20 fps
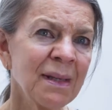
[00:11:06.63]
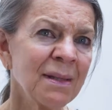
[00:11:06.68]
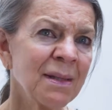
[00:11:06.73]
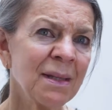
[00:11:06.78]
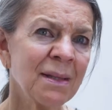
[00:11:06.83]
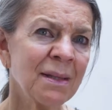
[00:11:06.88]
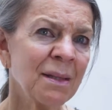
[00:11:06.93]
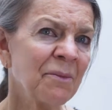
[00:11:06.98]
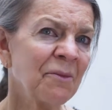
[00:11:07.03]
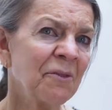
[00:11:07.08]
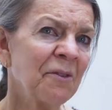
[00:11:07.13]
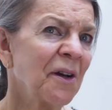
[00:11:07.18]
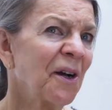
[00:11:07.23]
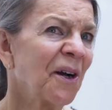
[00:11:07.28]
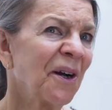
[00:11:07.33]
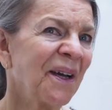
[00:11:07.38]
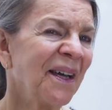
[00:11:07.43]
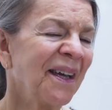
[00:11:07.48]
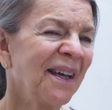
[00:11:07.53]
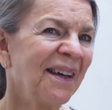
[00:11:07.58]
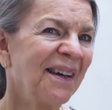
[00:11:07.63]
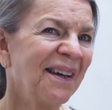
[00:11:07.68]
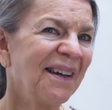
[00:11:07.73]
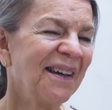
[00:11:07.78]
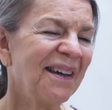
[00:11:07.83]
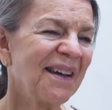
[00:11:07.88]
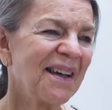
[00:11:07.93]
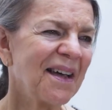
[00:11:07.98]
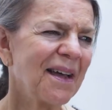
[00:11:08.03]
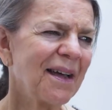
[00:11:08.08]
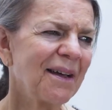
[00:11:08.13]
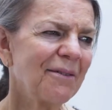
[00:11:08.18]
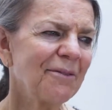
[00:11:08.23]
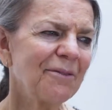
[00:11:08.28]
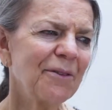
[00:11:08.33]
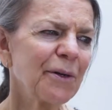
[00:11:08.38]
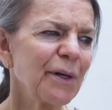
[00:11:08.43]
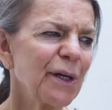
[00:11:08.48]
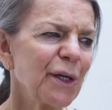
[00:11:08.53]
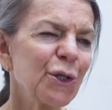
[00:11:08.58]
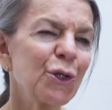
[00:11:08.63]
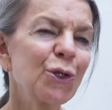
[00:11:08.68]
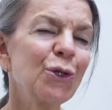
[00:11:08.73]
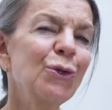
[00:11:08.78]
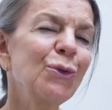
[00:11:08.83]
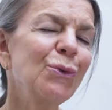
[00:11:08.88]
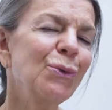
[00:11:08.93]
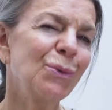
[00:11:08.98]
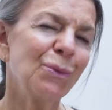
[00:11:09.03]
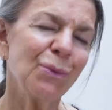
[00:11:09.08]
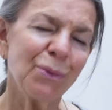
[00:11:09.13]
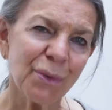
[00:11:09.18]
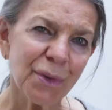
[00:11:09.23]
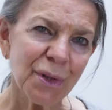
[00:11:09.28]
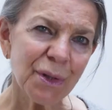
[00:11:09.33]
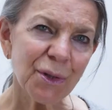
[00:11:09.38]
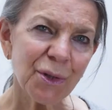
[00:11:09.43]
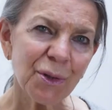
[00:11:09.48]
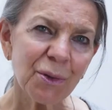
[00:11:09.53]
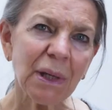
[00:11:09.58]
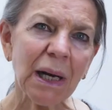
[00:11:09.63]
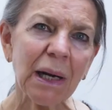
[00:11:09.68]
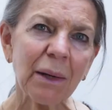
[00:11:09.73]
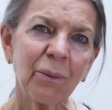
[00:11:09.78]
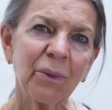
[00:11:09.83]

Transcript: He seemed very, very attuned to